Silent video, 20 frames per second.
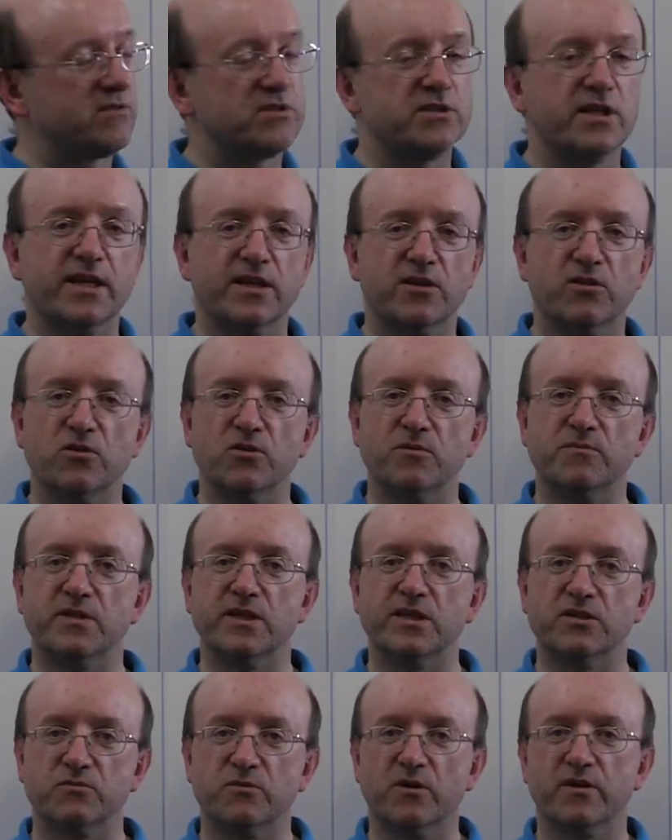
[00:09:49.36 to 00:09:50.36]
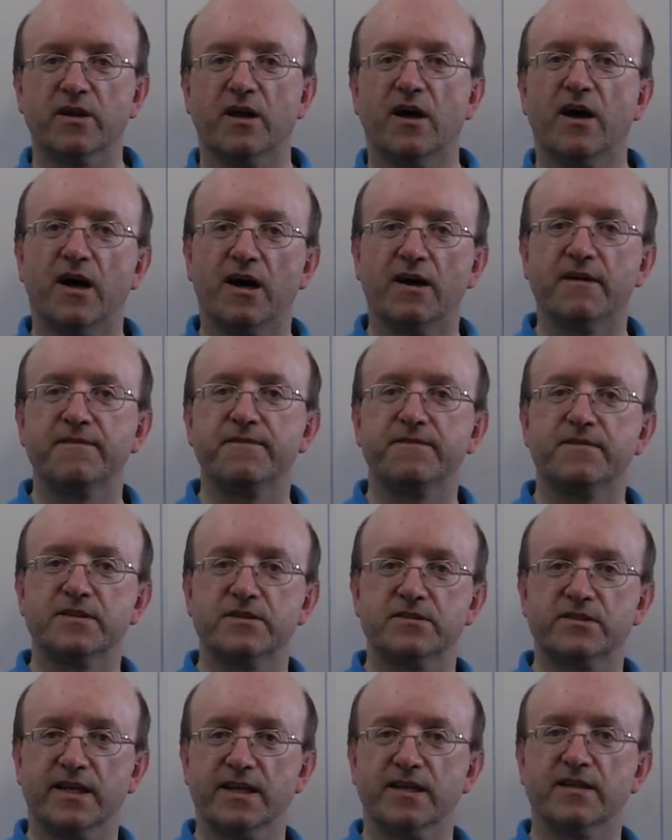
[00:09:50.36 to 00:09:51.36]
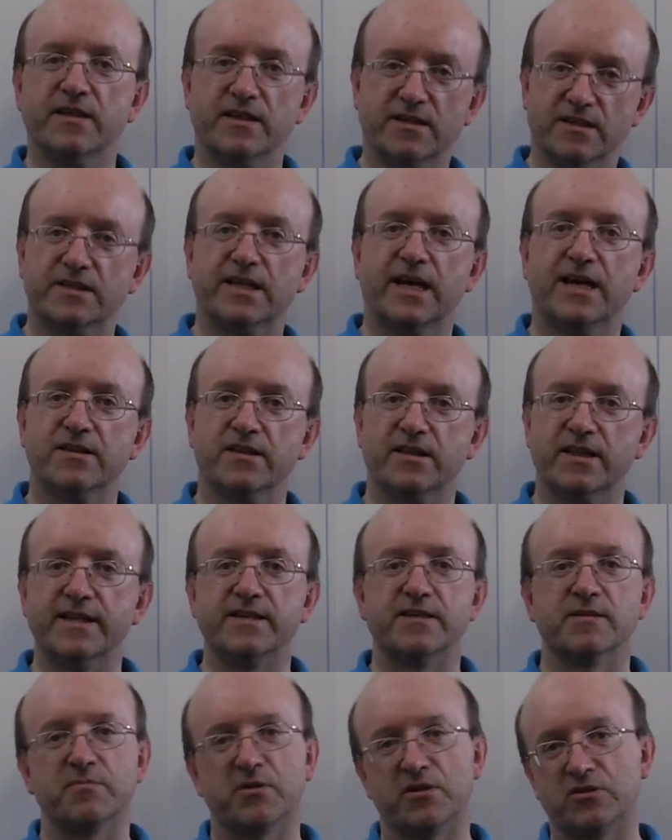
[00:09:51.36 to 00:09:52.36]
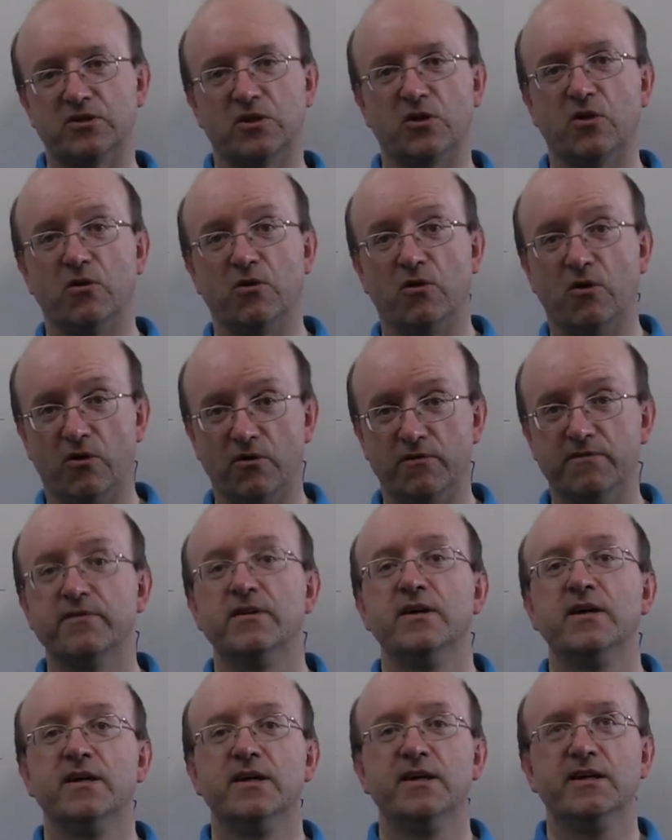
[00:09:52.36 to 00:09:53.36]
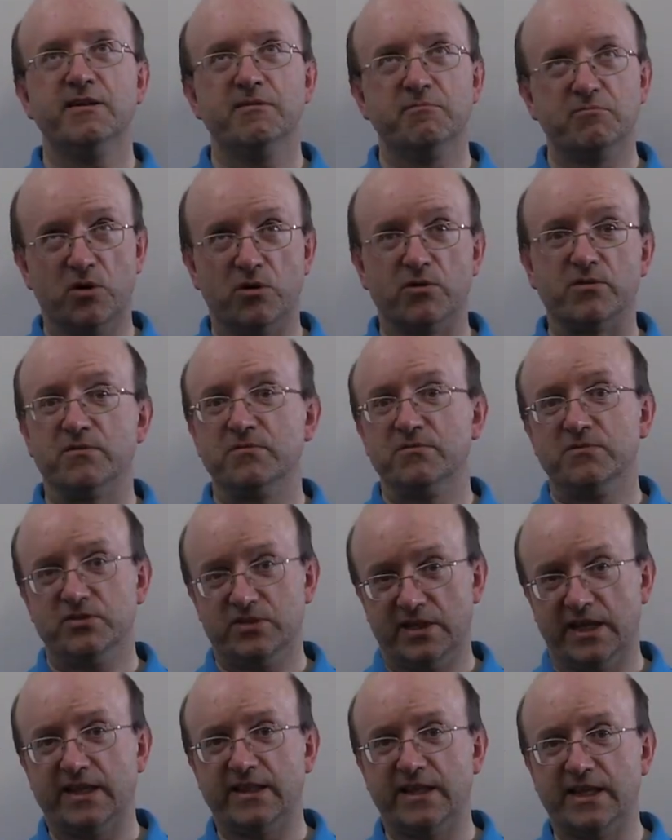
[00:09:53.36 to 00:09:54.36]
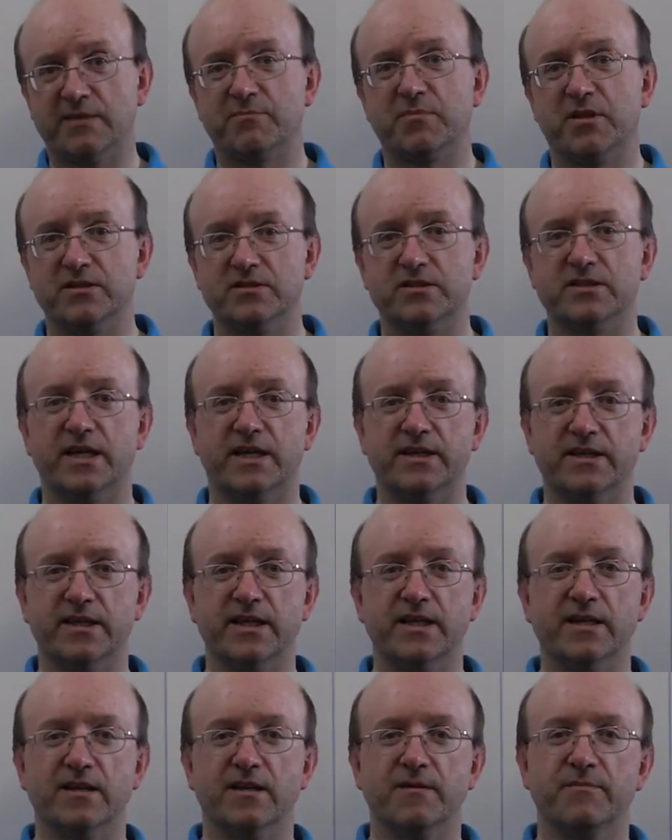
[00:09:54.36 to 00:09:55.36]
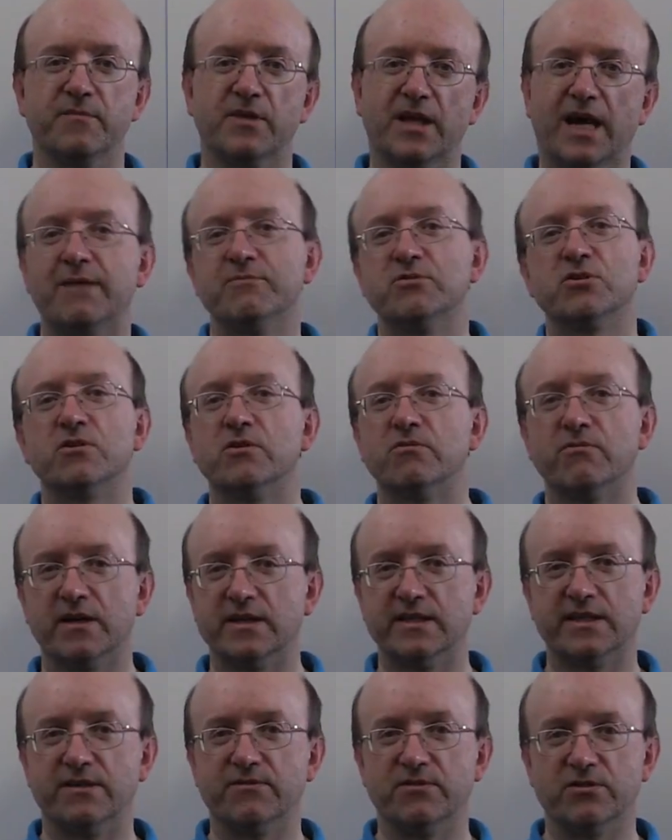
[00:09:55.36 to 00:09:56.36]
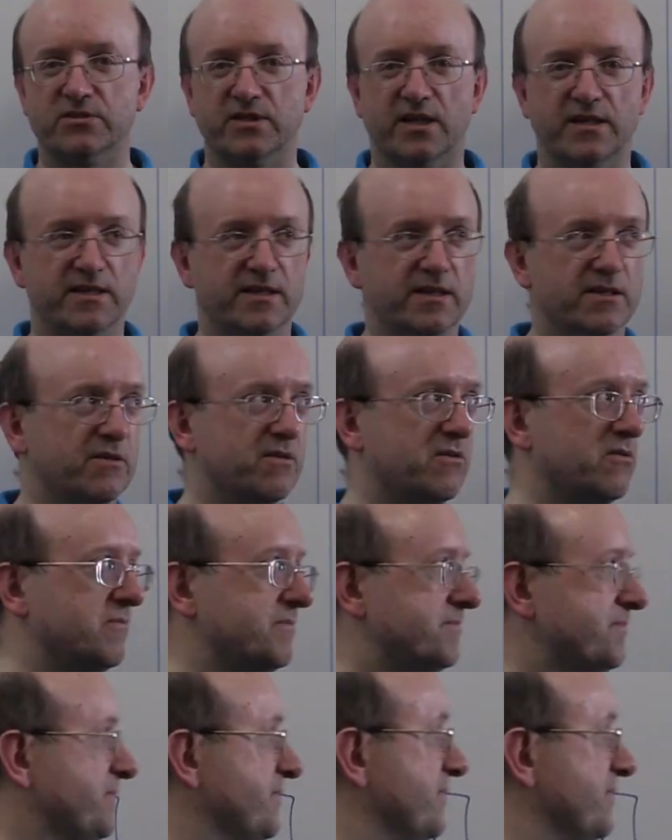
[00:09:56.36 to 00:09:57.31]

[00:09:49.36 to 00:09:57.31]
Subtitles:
of sec cubed is 1/2 sec theta tan theta plus log of mod sec theta plus tan theta. I'm just going to write down the standard integral.